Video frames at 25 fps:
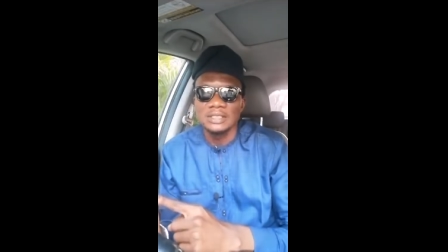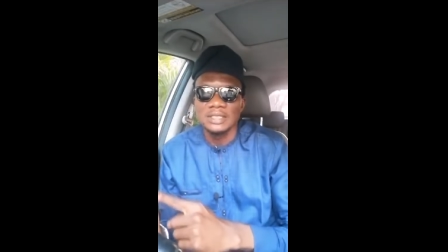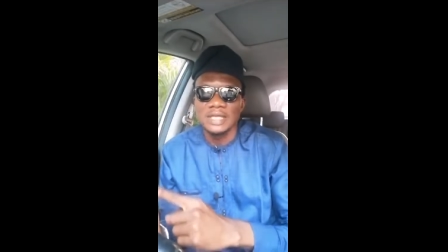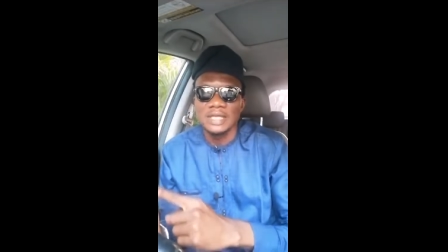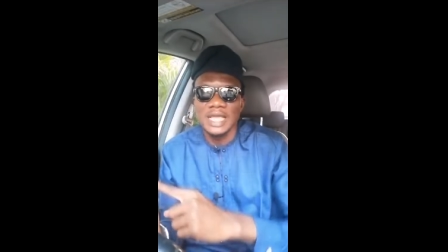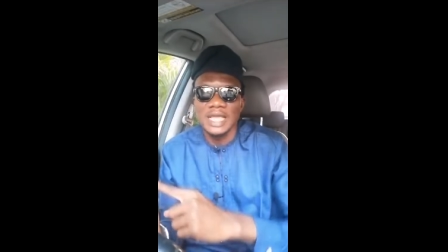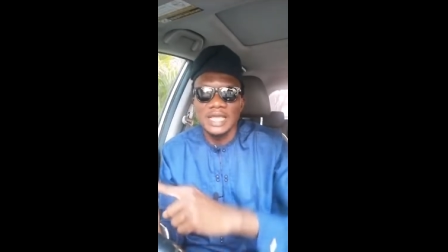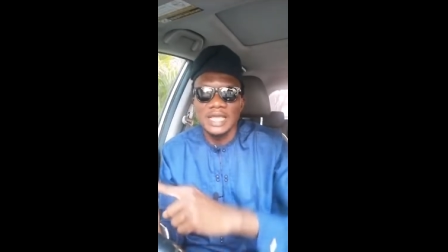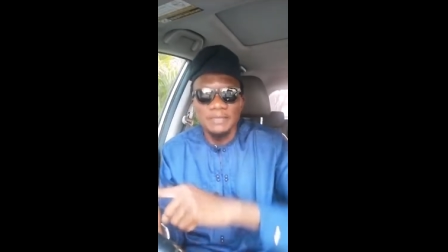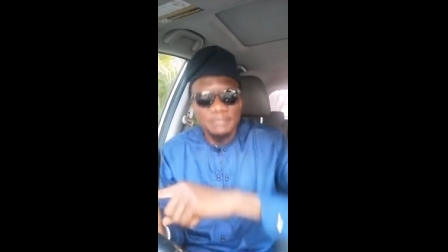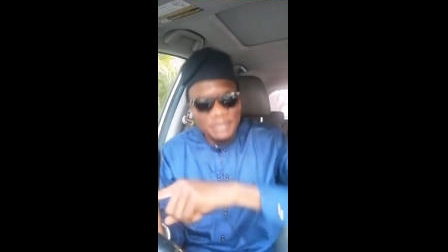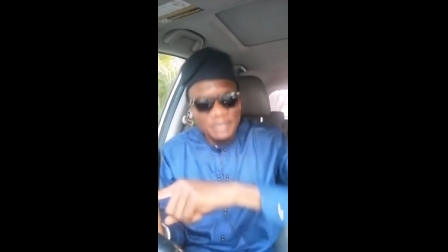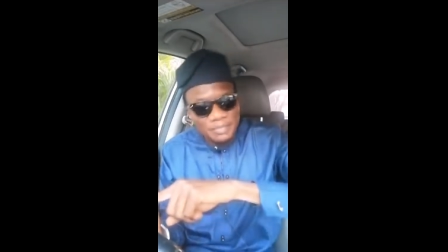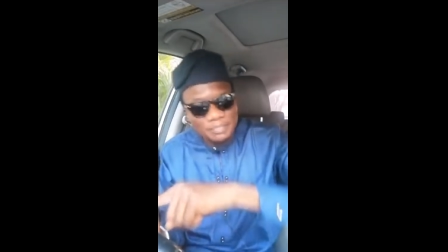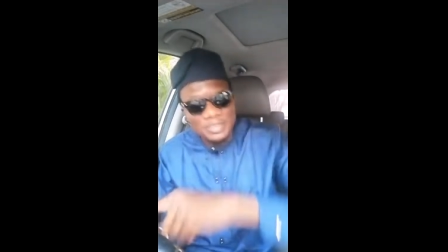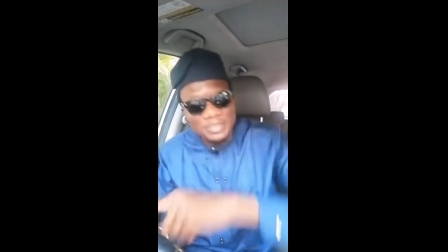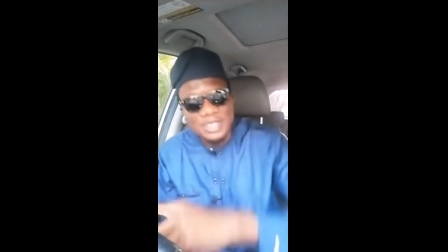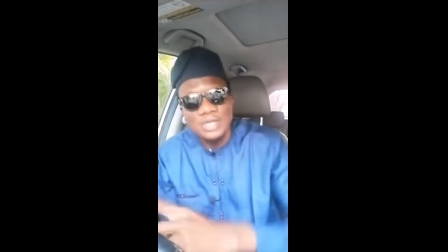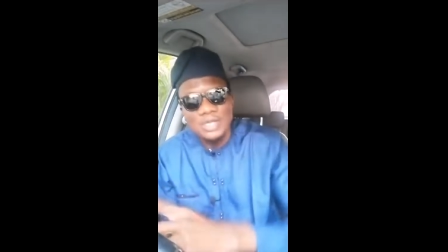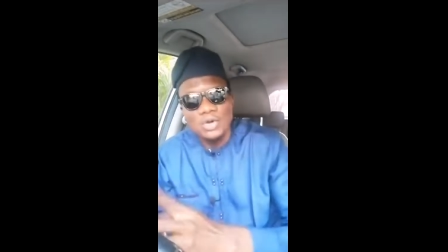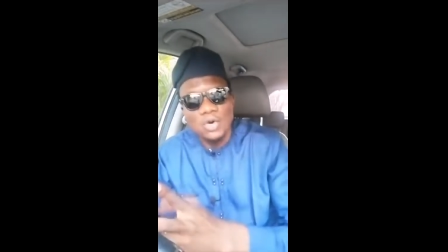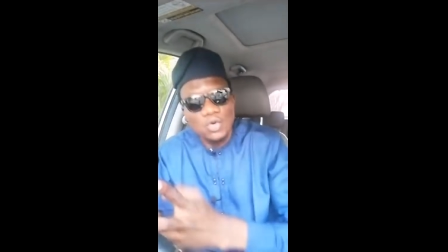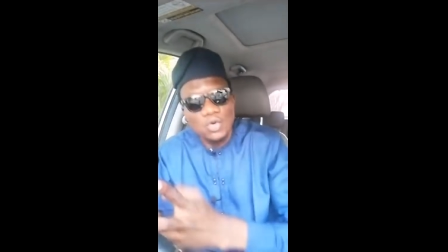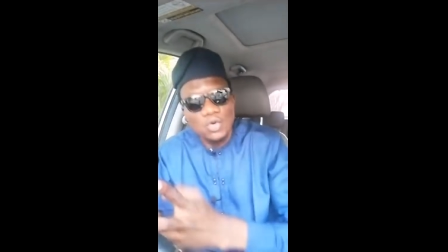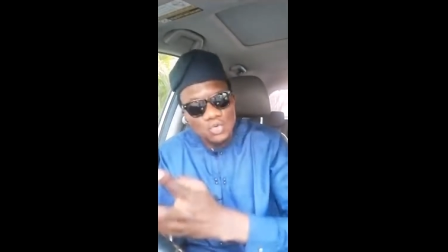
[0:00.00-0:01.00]

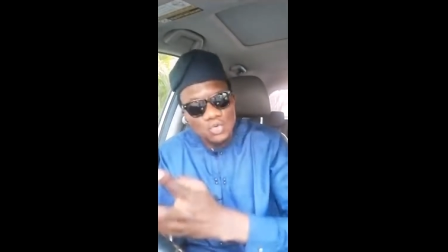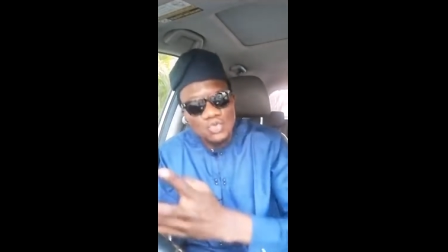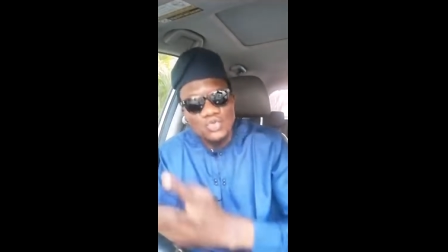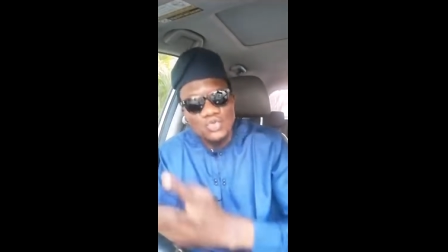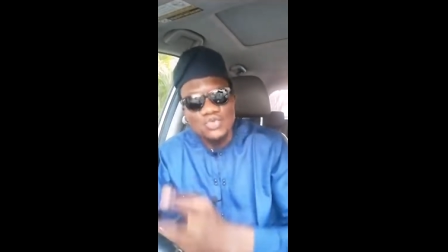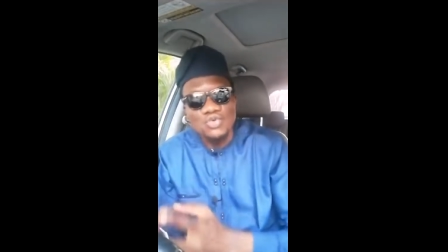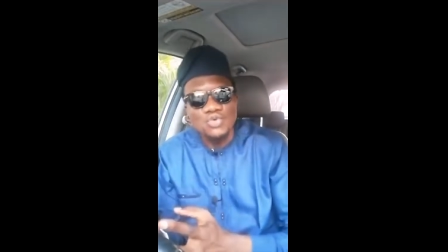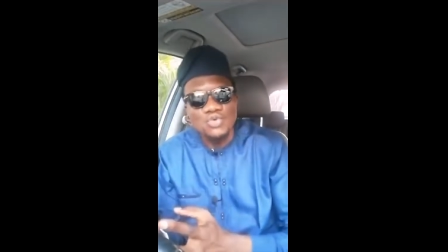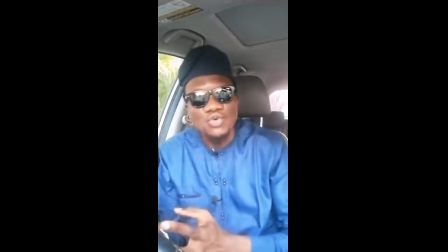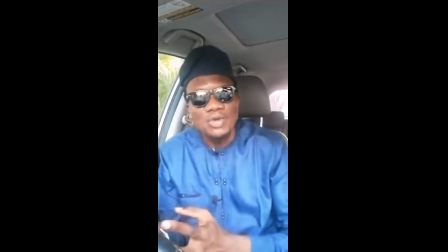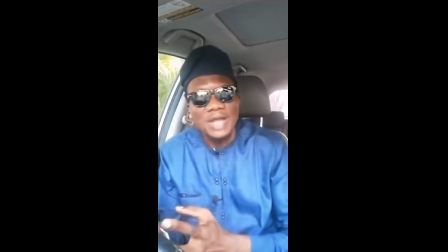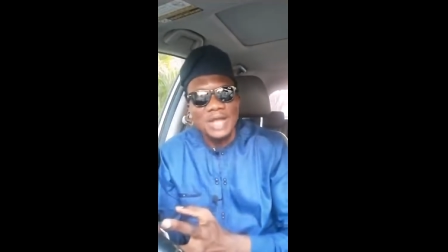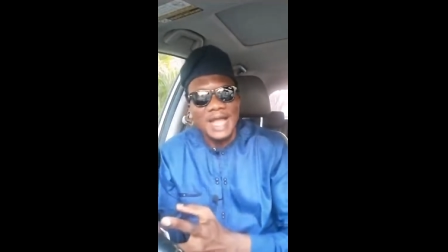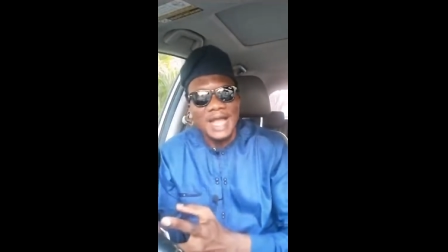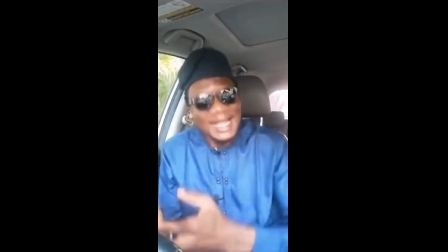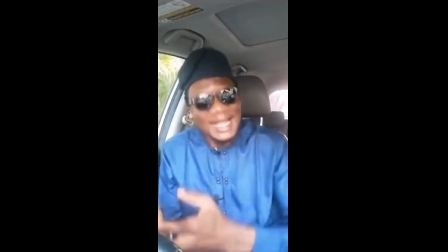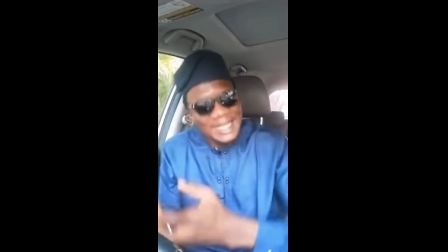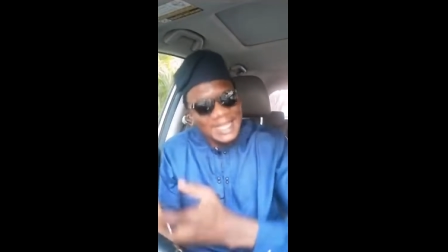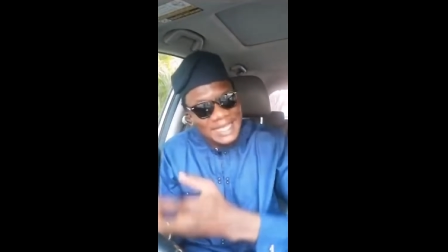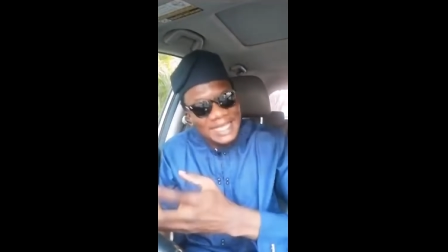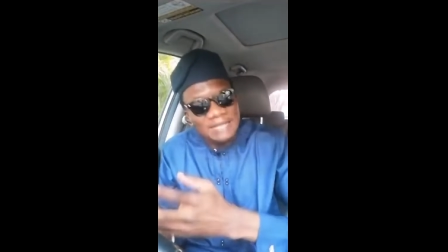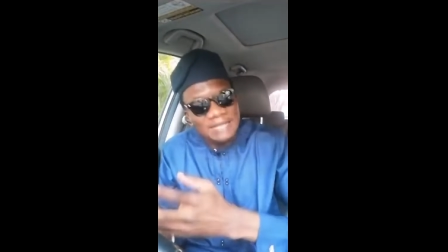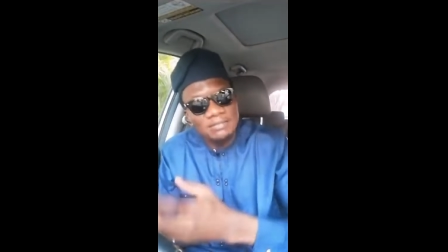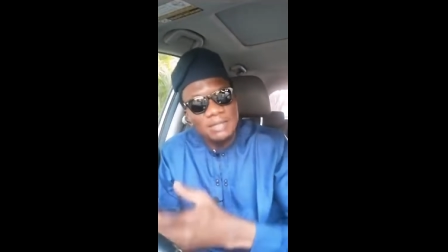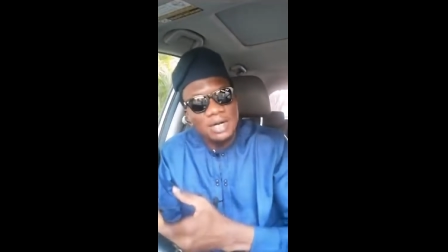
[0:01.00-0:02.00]
Ebibi, Okudu,
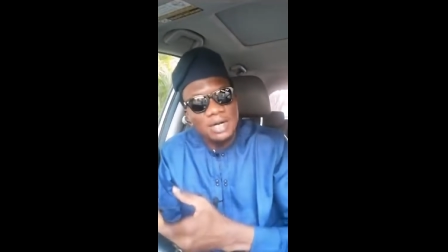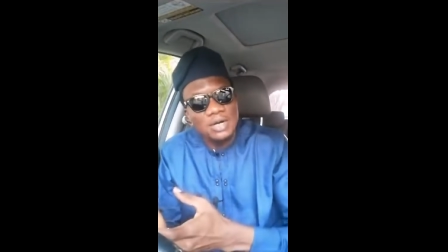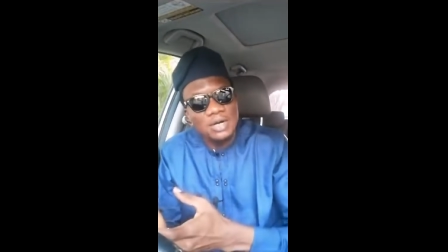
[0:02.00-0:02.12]
Agemo,